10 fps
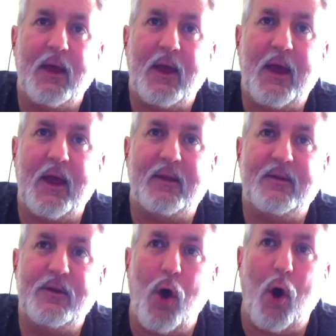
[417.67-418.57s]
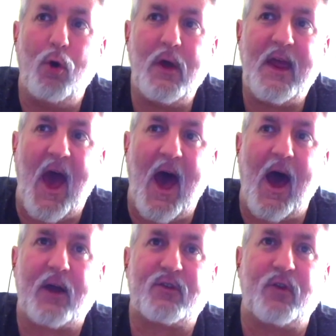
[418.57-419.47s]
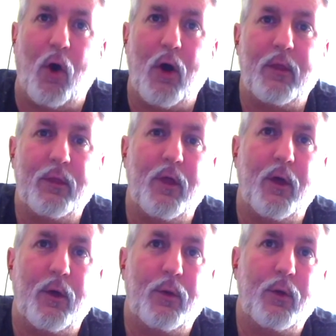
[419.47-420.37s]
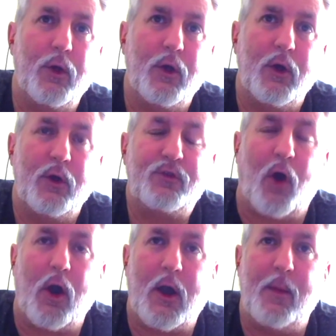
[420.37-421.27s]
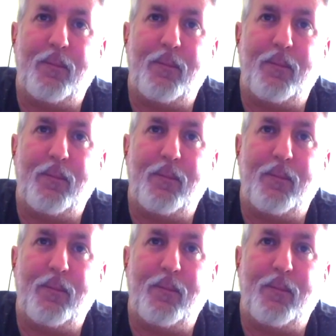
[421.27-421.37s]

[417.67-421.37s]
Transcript: It only acts on the targeted